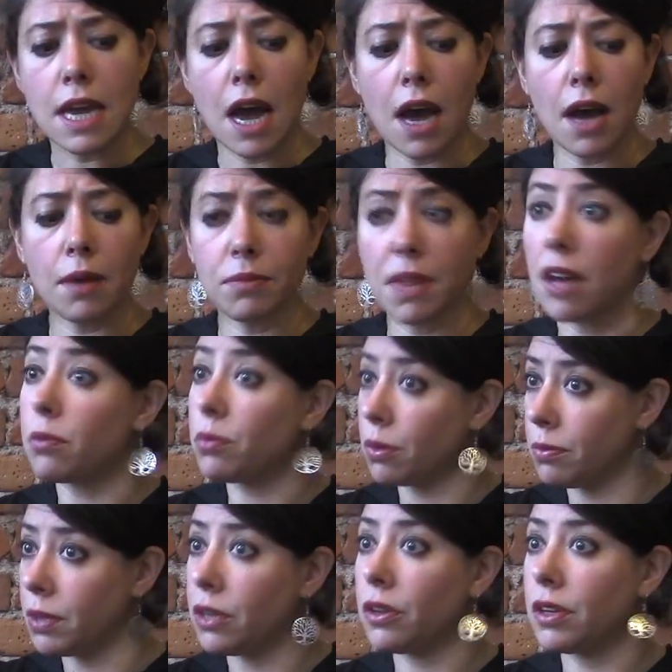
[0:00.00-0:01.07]
That'll
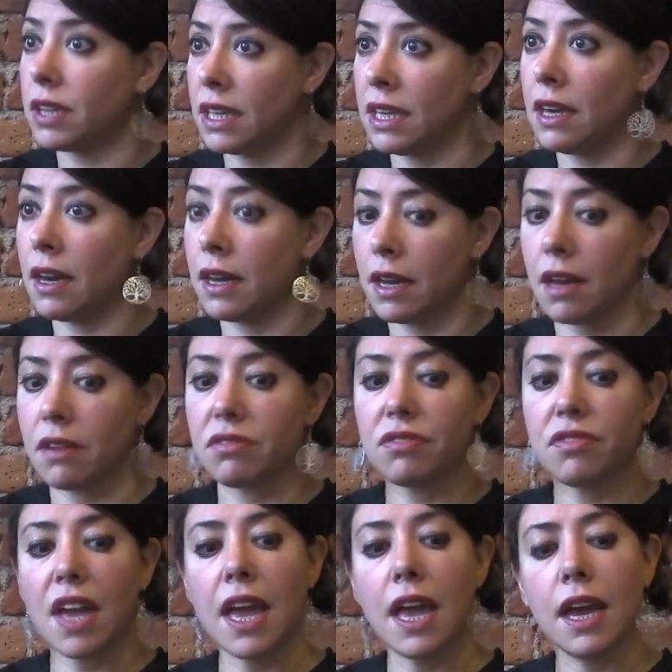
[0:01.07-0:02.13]
premiere at the
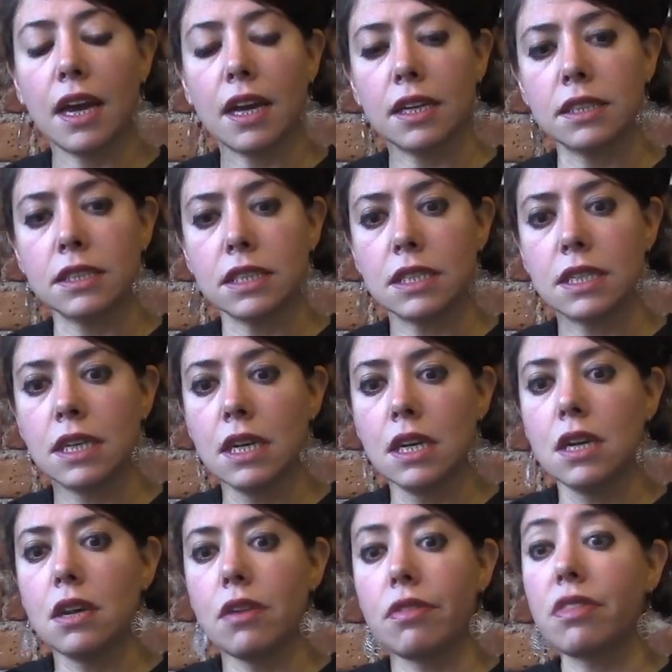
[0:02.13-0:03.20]
EIF. And
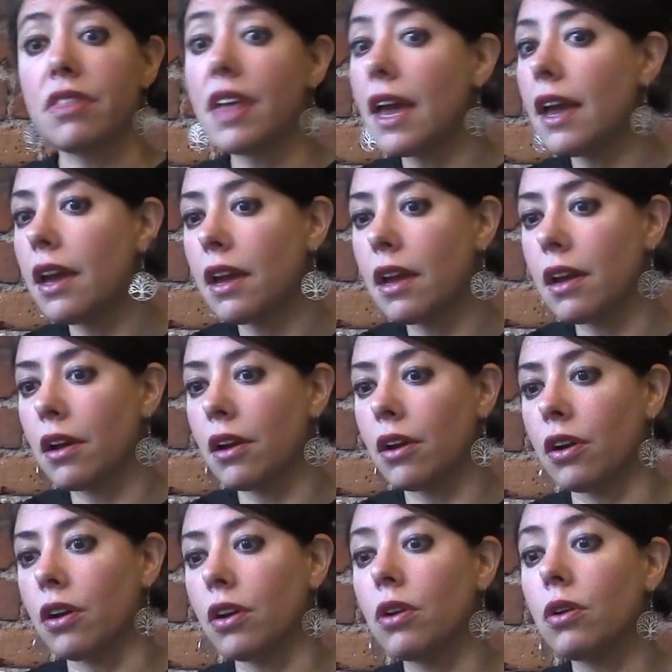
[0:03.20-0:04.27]

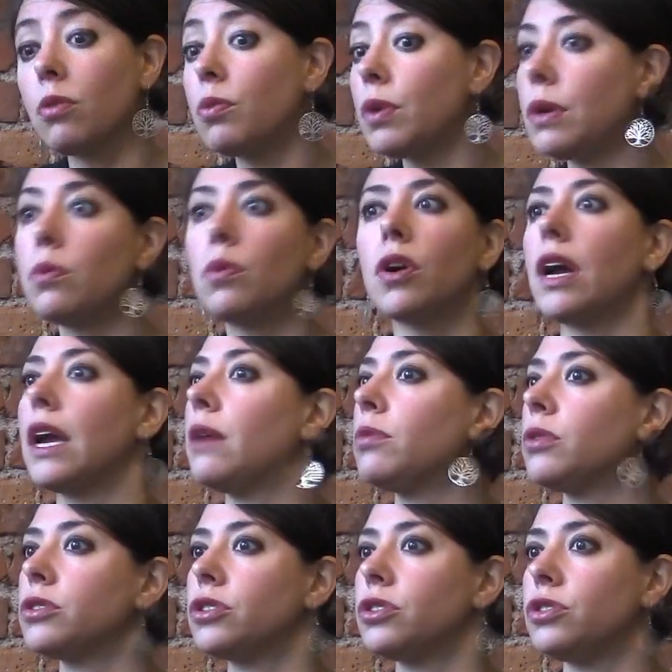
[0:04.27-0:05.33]
there we were
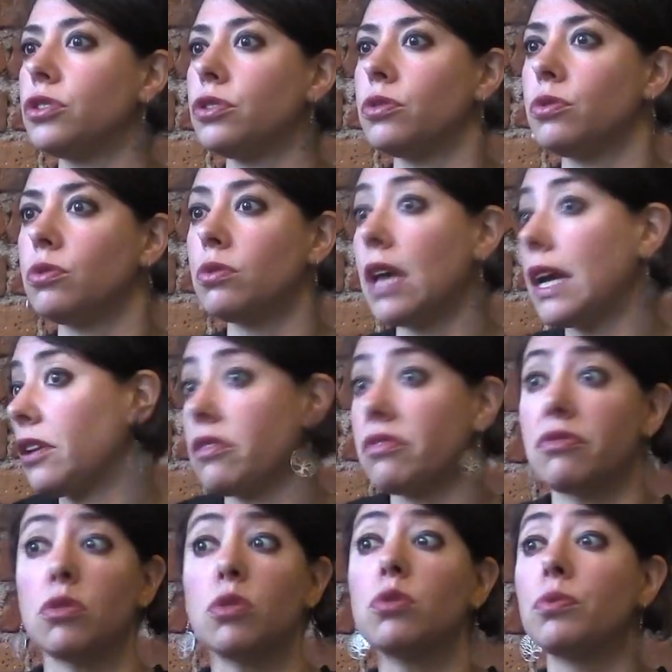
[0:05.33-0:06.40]
able to do like a
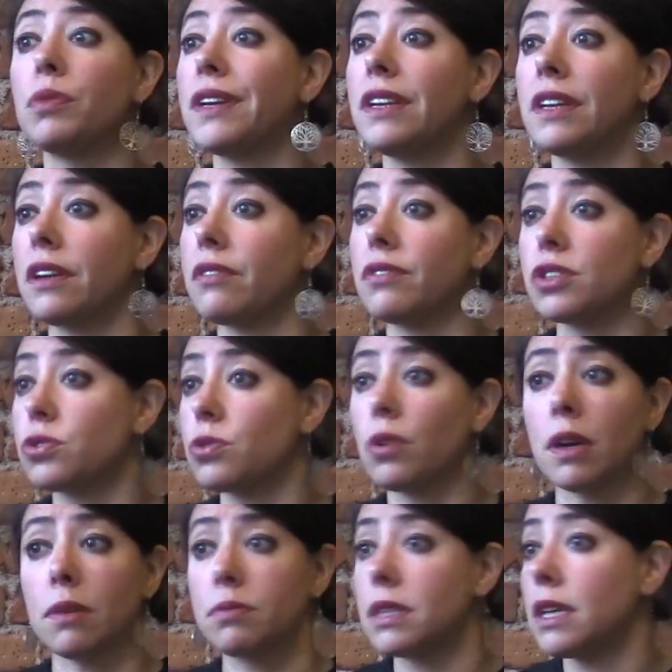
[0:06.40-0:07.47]
full reading of the
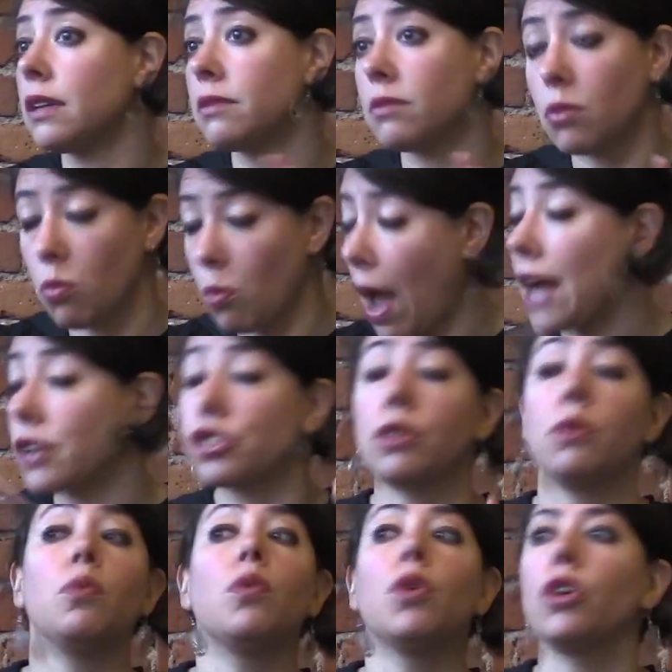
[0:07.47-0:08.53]
script, and
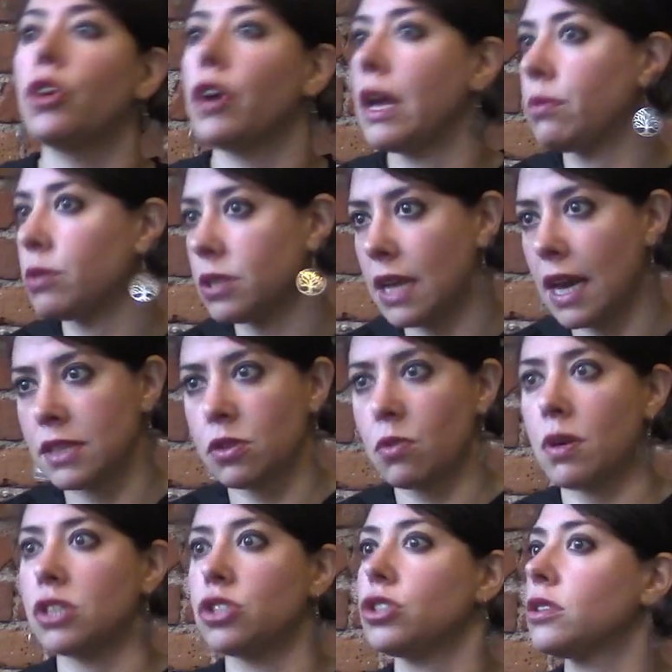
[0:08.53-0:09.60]
actually were able to ask
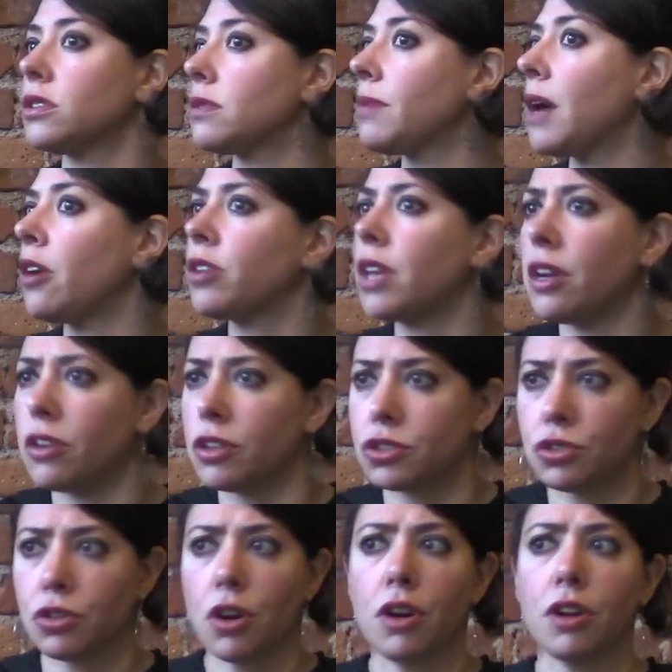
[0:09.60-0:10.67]
questions about
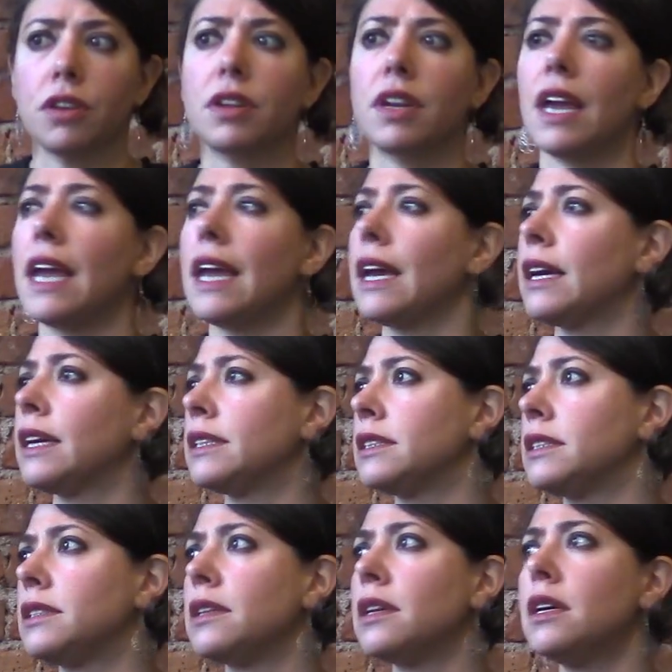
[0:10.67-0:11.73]
character arc and